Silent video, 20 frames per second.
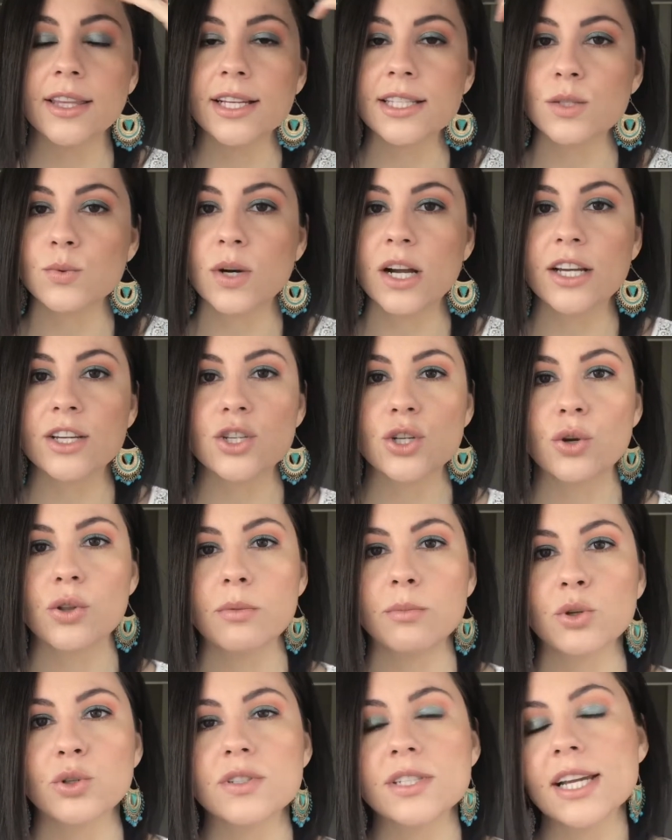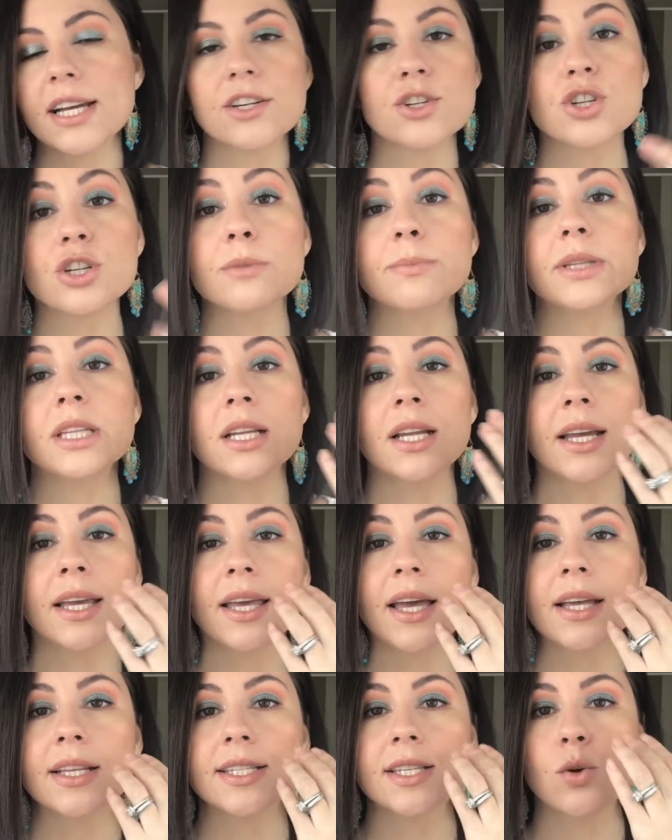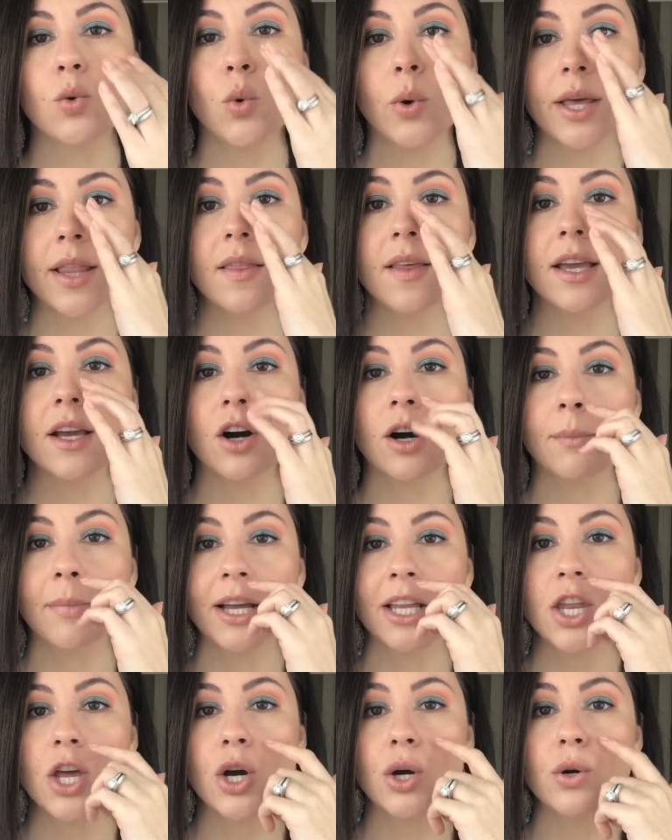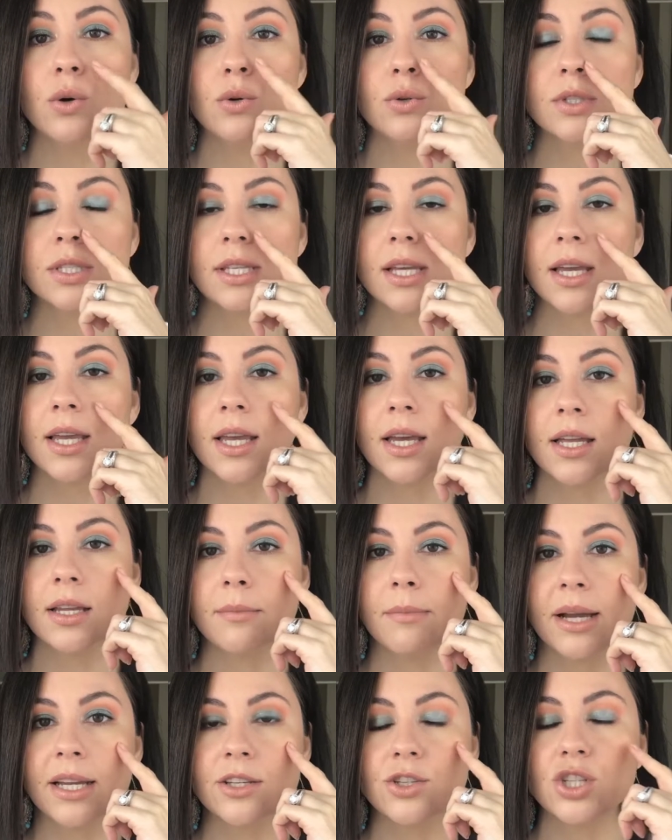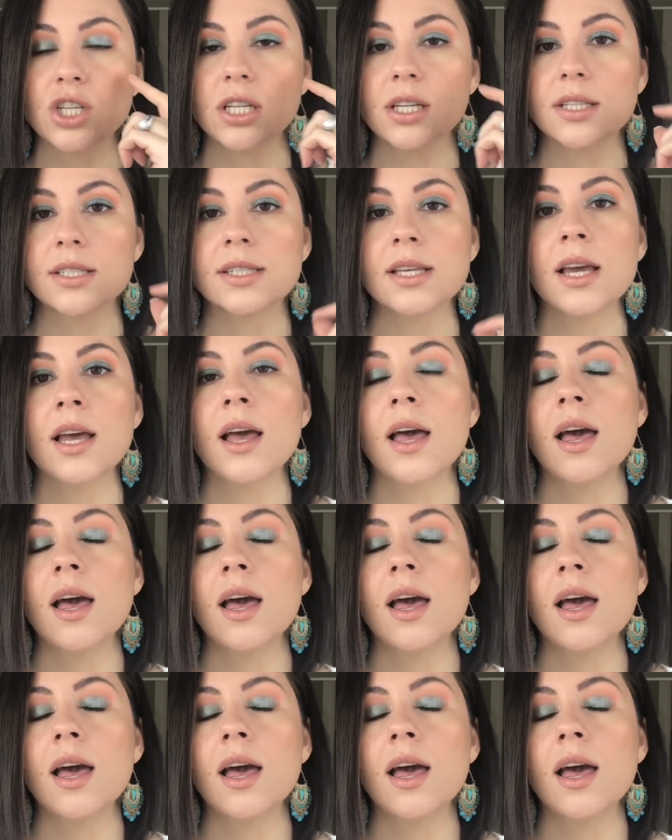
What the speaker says: That's where I show the most texture, but then I get oily on my nose and my cheeks.